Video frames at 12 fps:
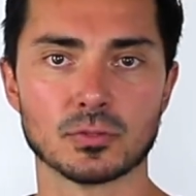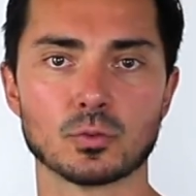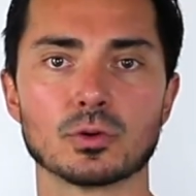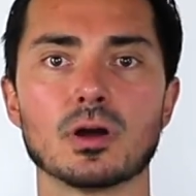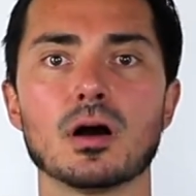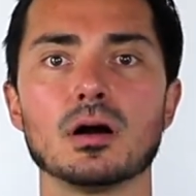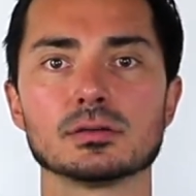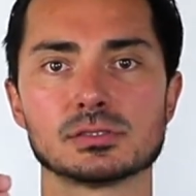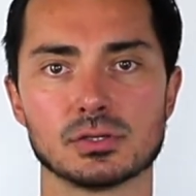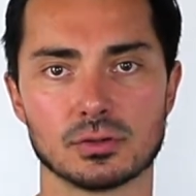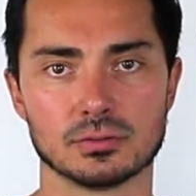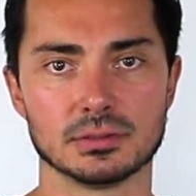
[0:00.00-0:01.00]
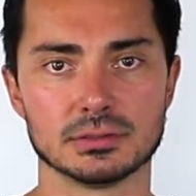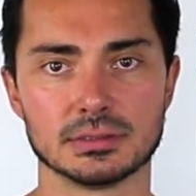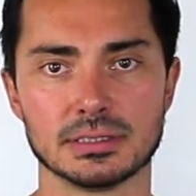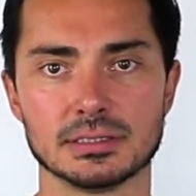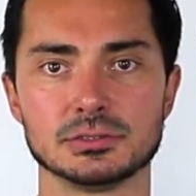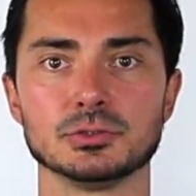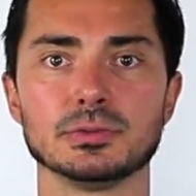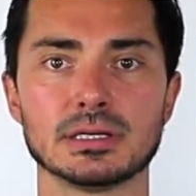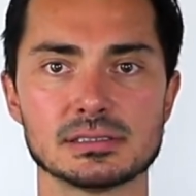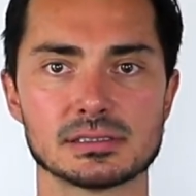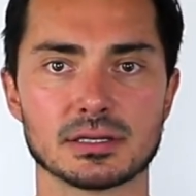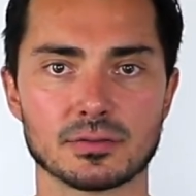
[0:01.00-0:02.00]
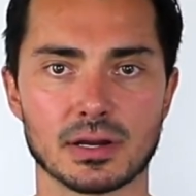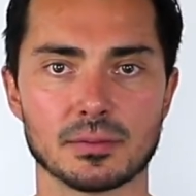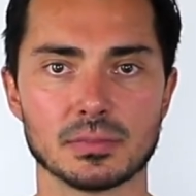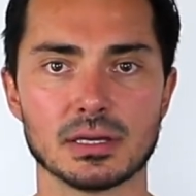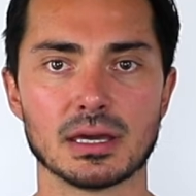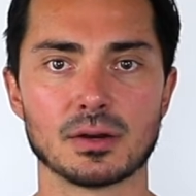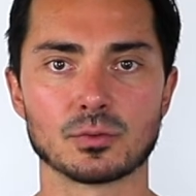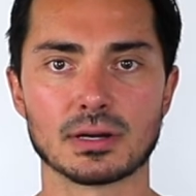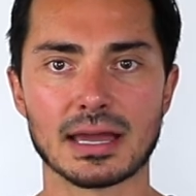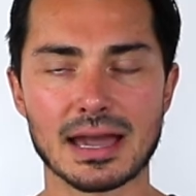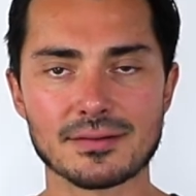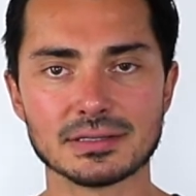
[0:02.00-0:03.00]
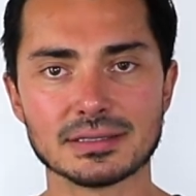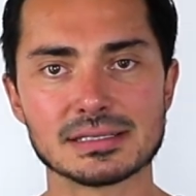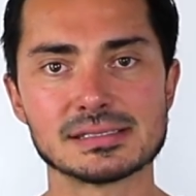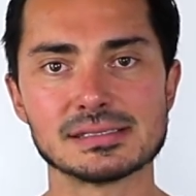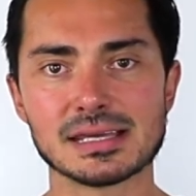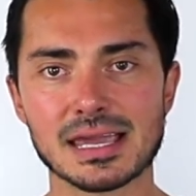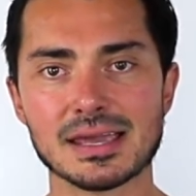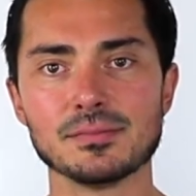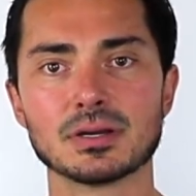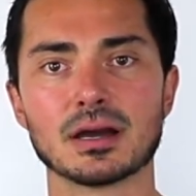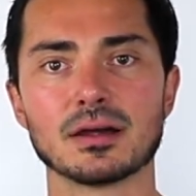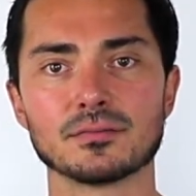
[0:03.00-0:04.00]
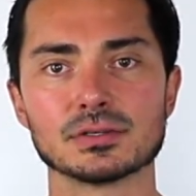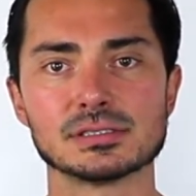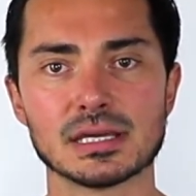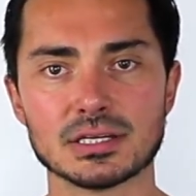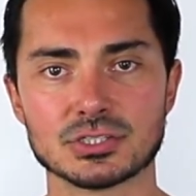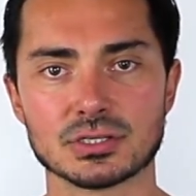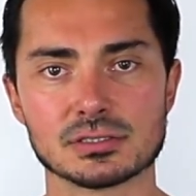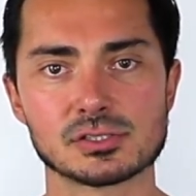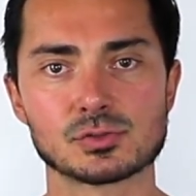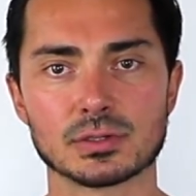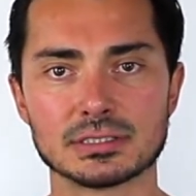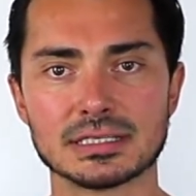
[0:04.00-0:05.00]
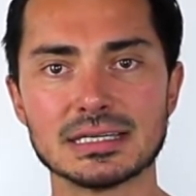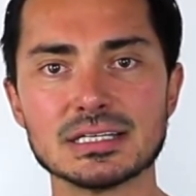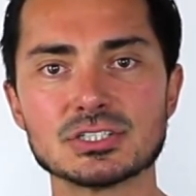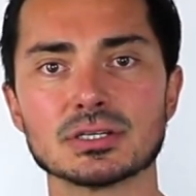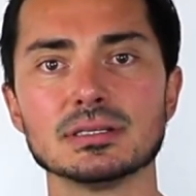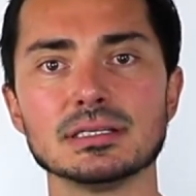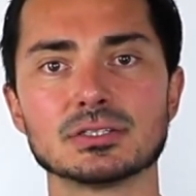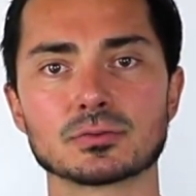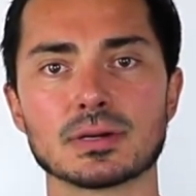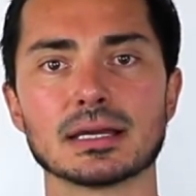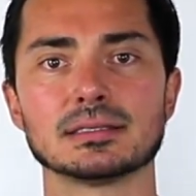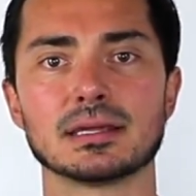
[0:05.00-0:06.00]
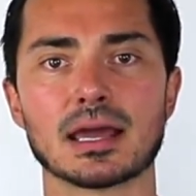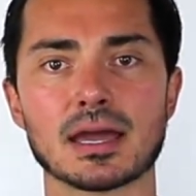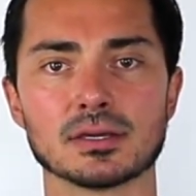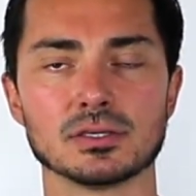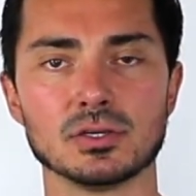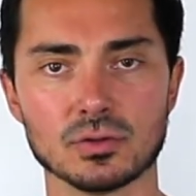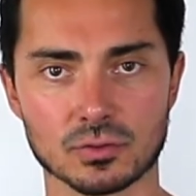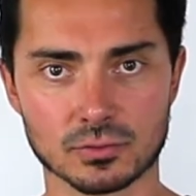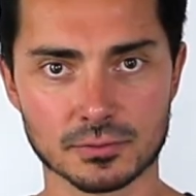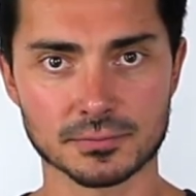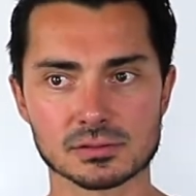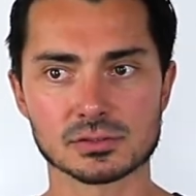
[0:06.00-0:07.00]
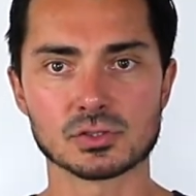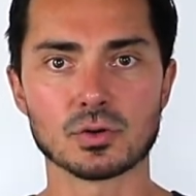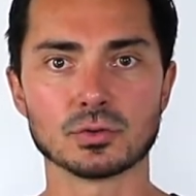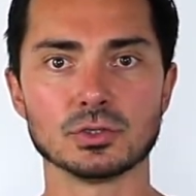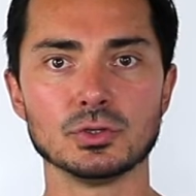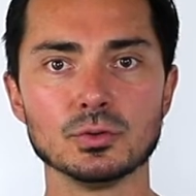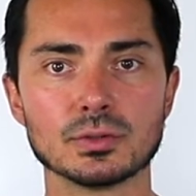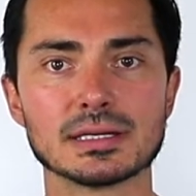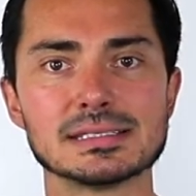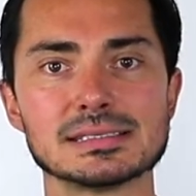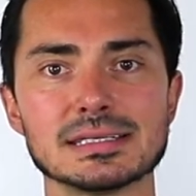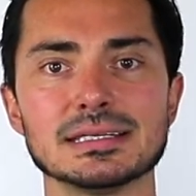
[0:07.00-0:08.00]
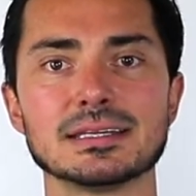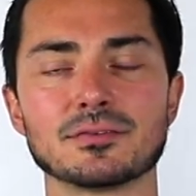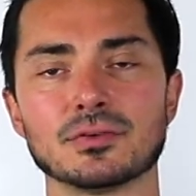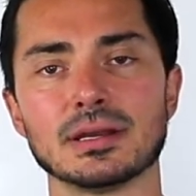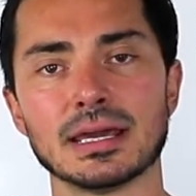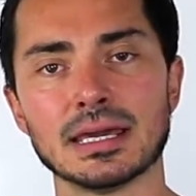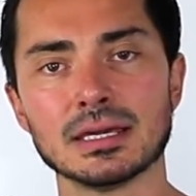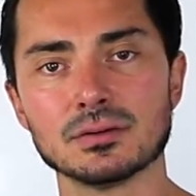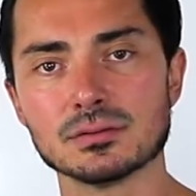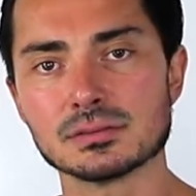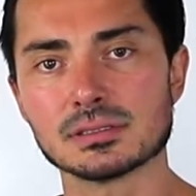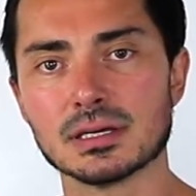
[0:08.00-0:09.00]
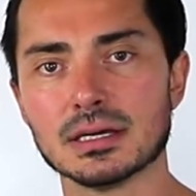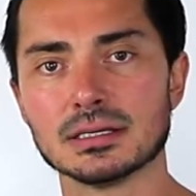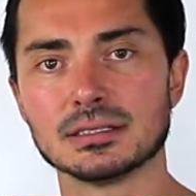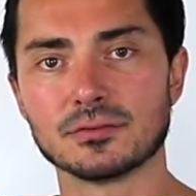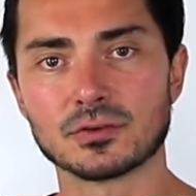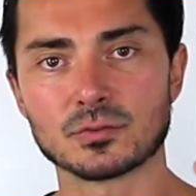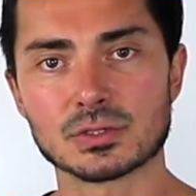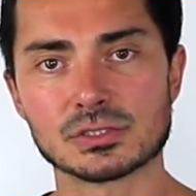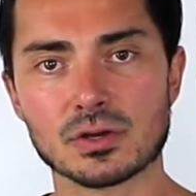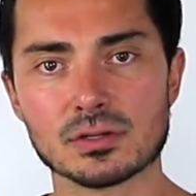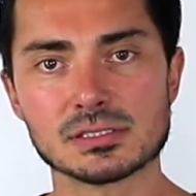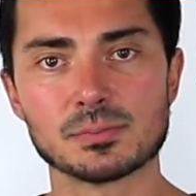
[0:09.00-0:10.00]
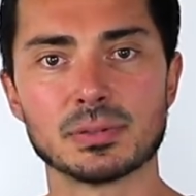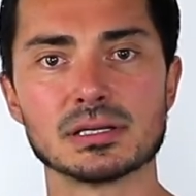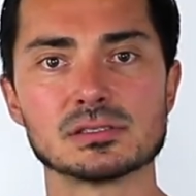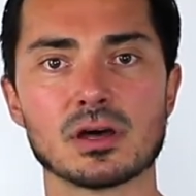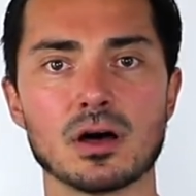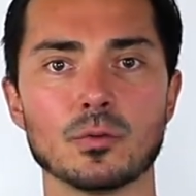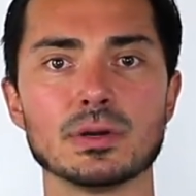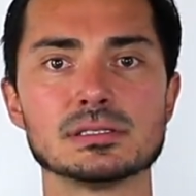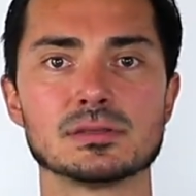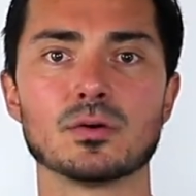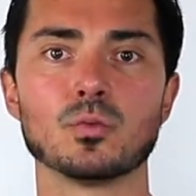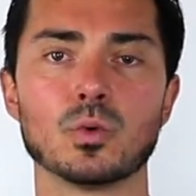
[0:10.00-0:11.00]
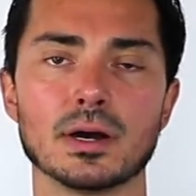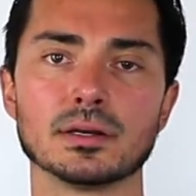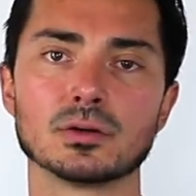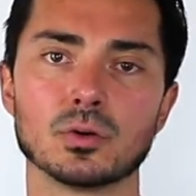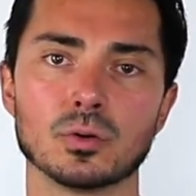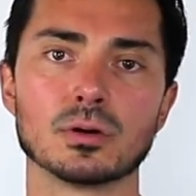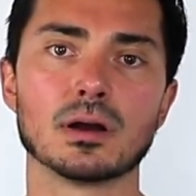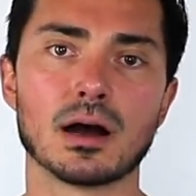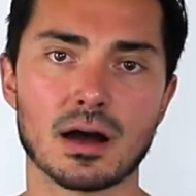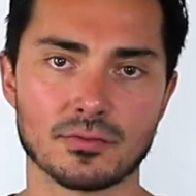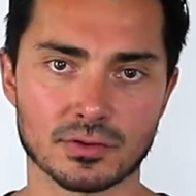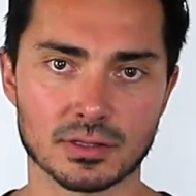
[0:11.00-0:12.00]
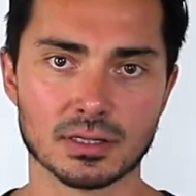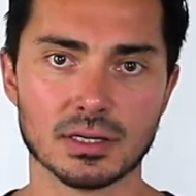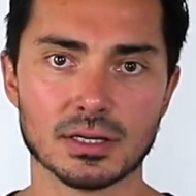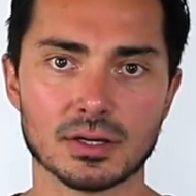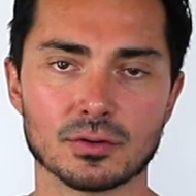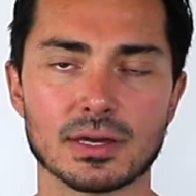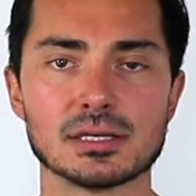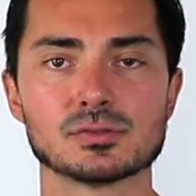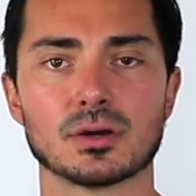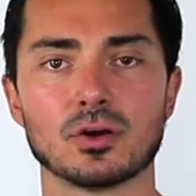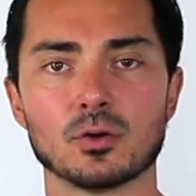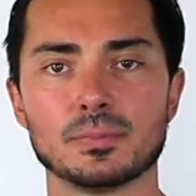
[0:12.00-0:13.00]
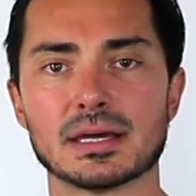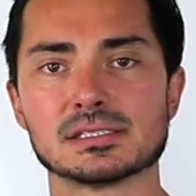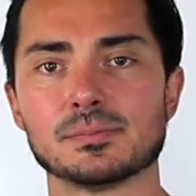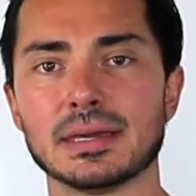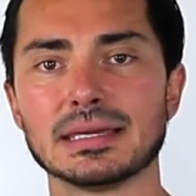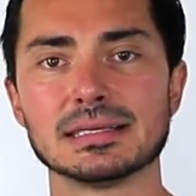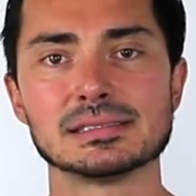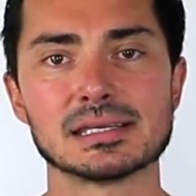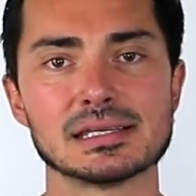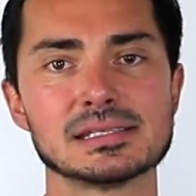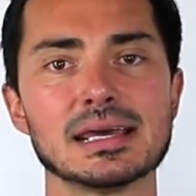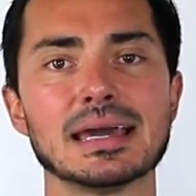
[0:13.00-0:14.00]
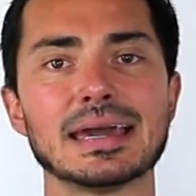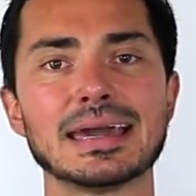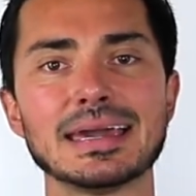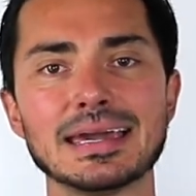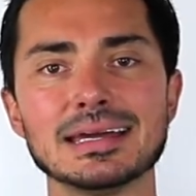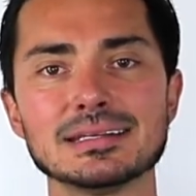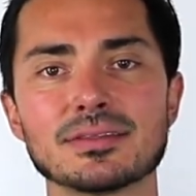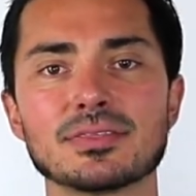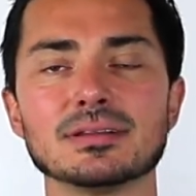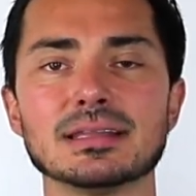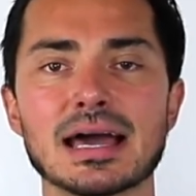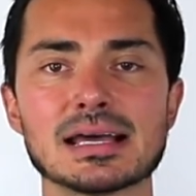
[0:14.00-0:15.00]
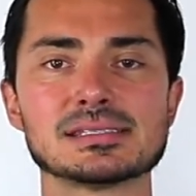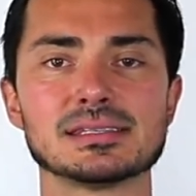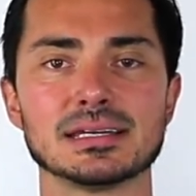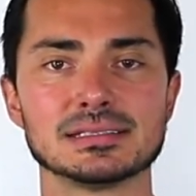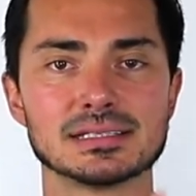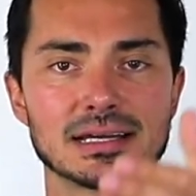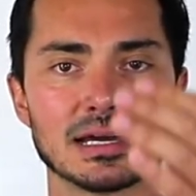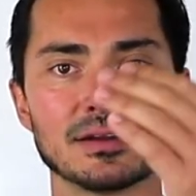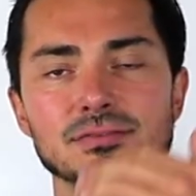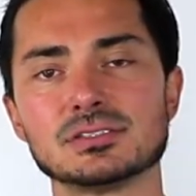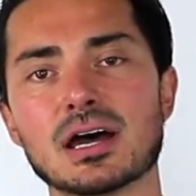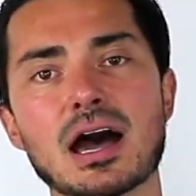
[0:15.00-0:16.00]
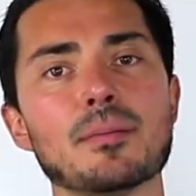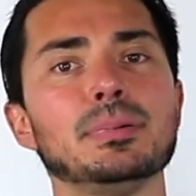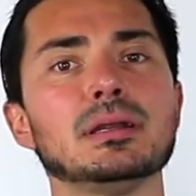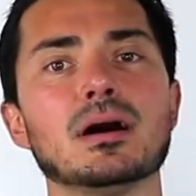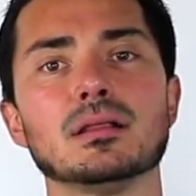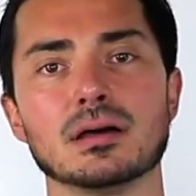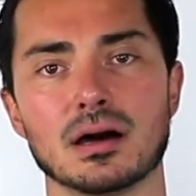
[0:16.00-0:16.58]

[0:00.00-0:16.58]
We're also into Instagram, and we're having the same conversation strategically directed at you so you can see different angles, different results, but it's always the one core offer. Okay, so I hope that's making sense. And the last thing to kind of top it all